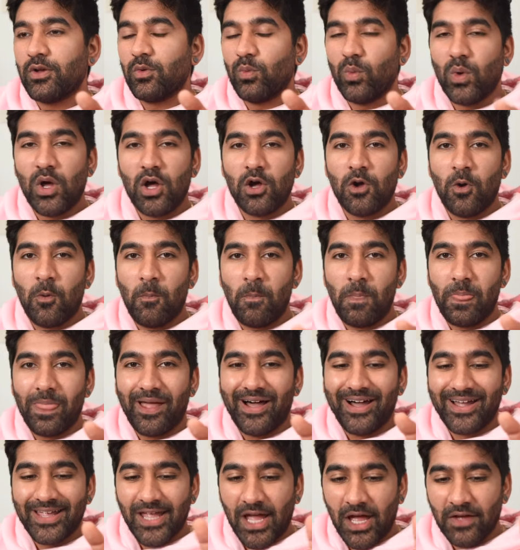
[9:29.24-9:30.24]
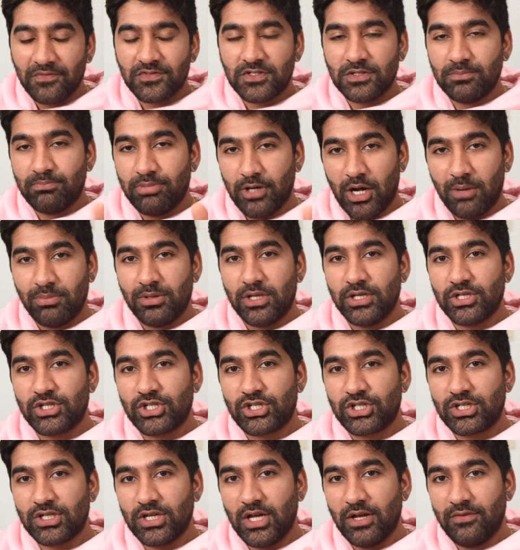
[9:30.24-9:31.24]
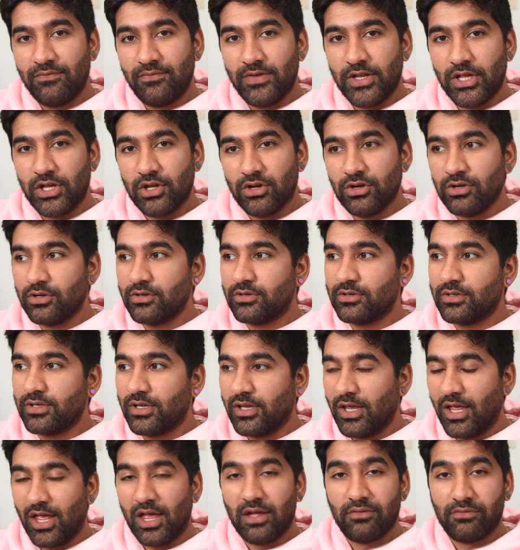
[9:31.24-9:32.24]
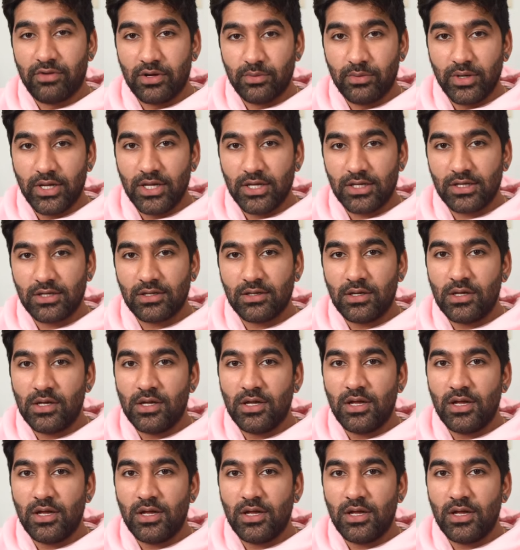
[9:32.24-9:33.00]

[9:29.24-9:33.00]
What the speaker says: well, I have to publish a video every week.